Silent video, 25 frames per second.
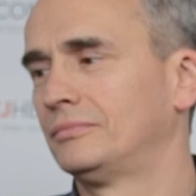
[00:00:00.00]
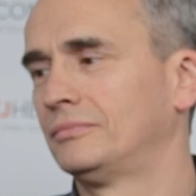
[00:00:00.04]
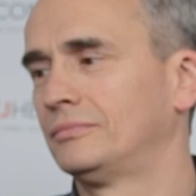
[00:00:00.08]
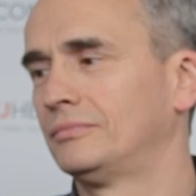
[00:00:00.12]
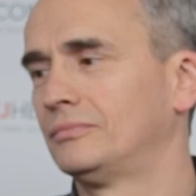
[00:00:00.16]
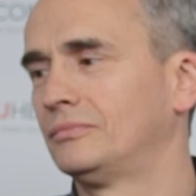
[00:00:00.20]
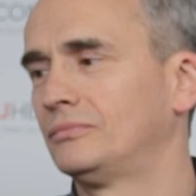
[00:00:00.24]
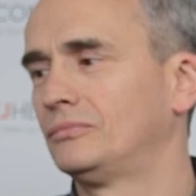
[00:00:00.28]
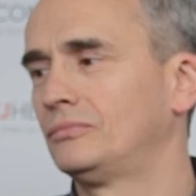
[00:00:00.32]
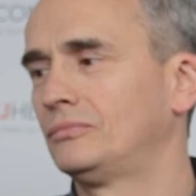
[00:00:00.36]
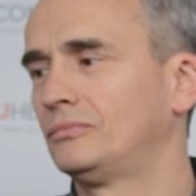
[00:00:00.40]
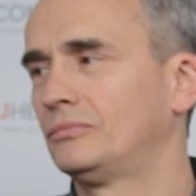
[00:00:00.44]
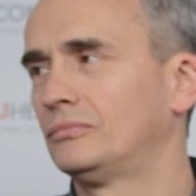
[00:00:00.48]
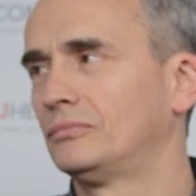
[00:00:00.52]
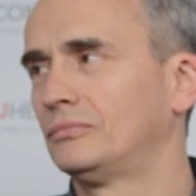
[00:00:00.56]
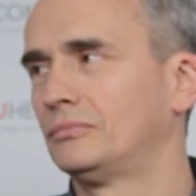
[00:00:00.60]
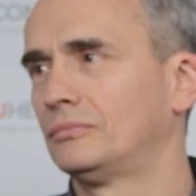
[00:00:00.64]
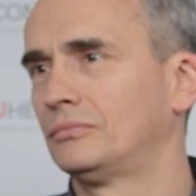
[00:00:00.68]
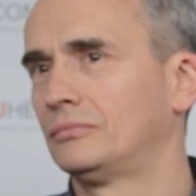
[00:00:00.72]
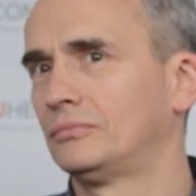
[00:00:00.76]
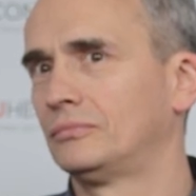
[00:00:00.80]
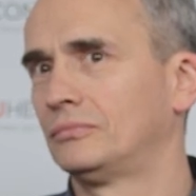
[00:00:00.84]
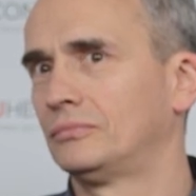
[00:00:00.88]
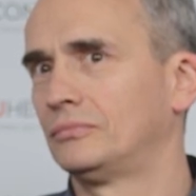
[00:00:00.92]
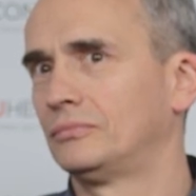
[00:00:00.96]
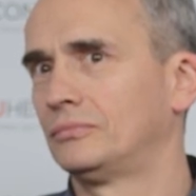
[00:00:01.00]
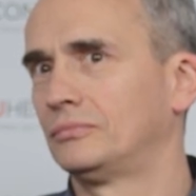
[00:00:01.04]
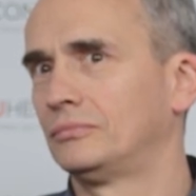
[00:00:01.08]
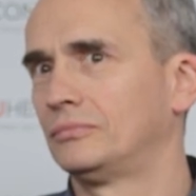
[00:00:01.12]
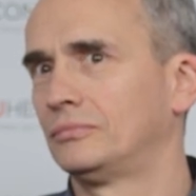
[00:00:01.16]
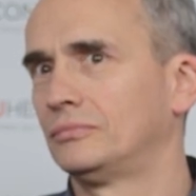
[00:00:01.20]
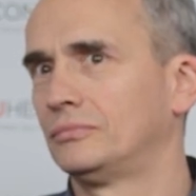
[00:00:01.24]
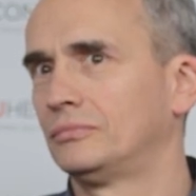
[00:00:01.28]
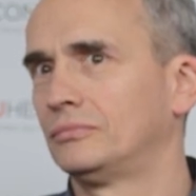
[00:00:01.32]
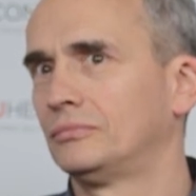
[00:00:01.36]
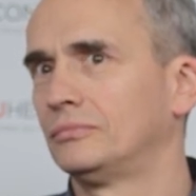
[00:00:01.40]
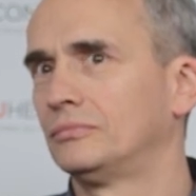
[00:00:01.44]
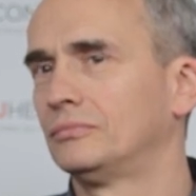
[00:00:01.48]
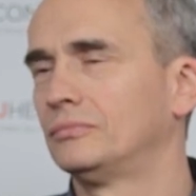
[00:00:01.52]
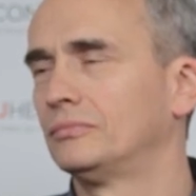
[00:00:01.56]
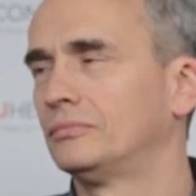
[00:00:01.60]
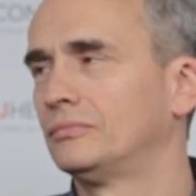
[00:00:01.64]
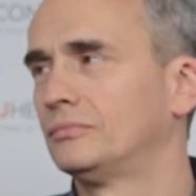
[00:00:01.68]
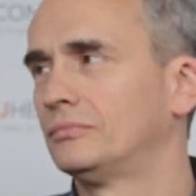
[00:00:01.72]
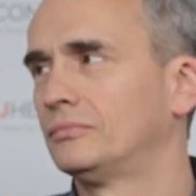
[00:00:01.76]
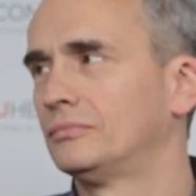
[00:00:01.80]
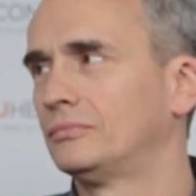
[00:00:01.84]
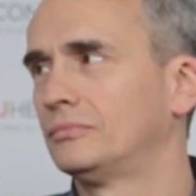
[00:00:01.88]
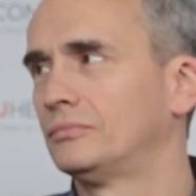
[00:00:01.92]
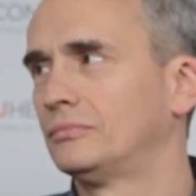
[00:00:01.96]

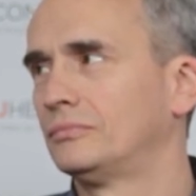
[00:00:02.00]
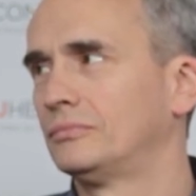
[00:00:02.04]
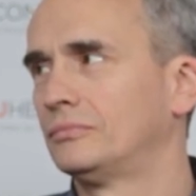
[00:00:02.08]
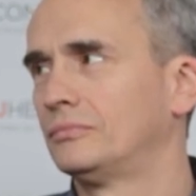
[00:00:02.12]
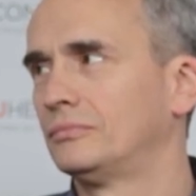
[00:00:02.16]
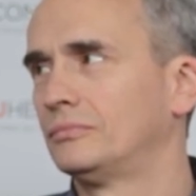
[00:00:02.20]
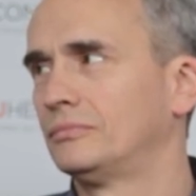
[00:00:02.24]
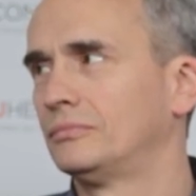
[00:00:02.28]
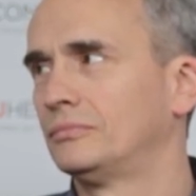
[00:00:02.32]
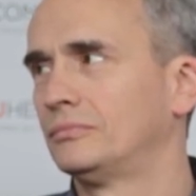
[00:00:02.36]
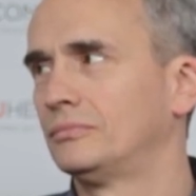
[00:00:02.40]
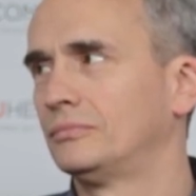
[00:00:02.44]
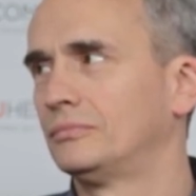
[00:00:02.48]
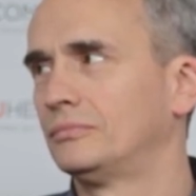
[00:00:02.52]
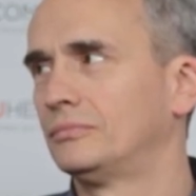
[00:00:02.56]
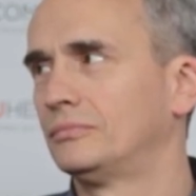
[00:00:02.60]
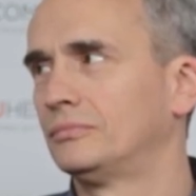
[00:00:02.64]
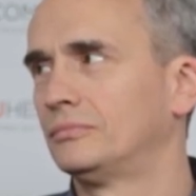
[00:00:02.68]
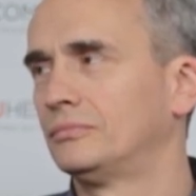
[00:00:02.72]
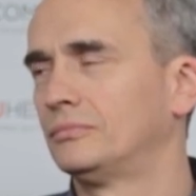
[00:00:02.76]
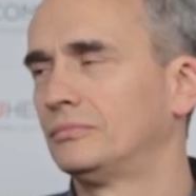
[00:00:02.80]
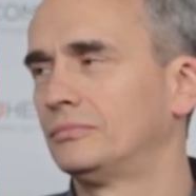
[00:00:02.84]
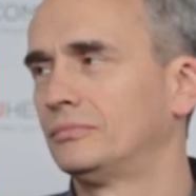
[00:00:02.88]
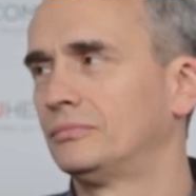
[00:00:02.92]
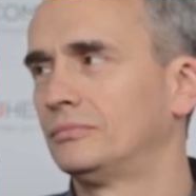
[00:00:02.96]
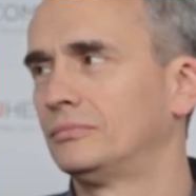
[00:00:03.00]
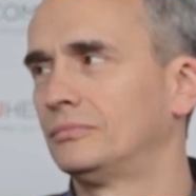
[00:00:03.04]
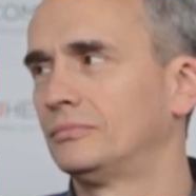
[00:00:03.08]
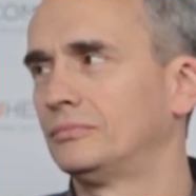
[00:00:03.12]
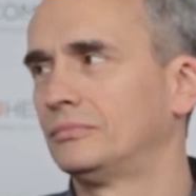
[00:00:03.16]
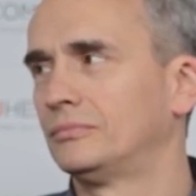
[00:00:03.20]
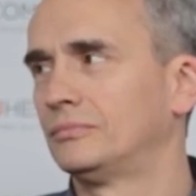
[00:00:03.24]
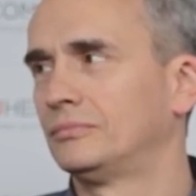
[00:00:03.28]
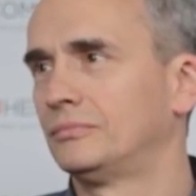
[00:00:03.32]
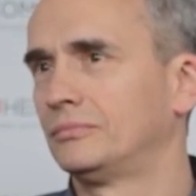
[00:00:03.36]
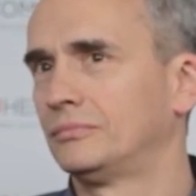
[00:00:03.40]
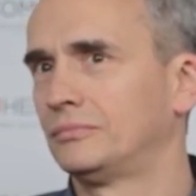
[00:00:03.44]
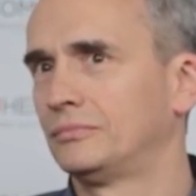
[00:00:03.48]
(not speaking)